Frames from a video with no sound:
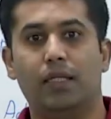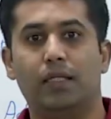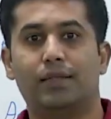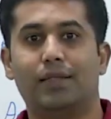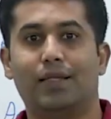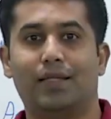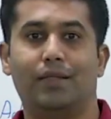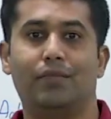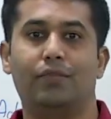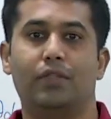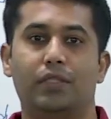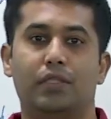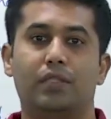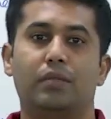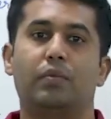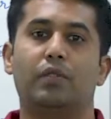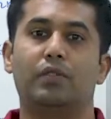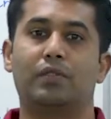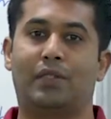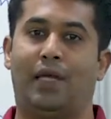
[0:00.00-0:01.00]
is a
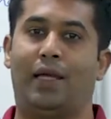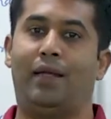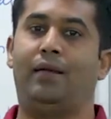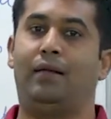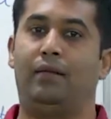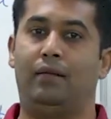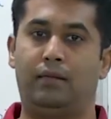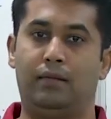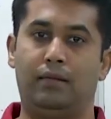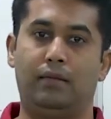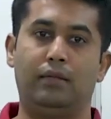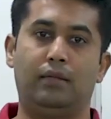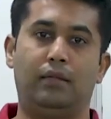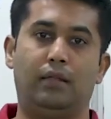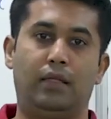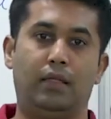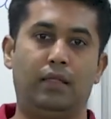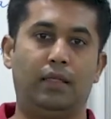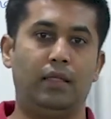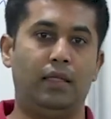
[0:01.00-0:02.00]
reversible cycle,
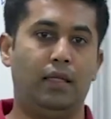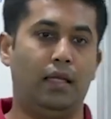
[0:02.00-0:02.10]
right?